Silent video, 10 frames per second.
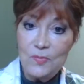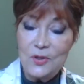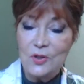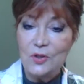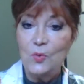
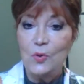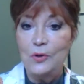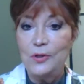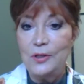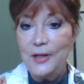film
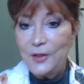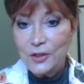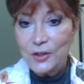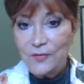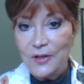commissioner or
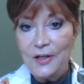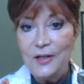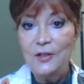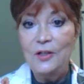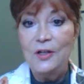the
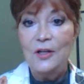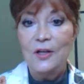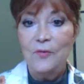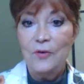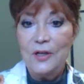legislative
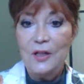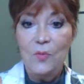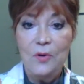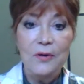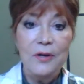aide
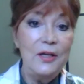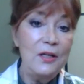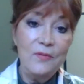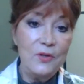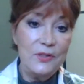for
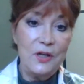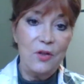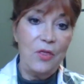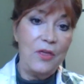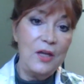Delaware or any of
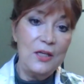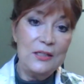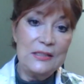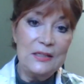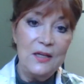those other
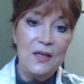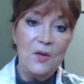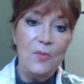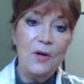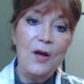things.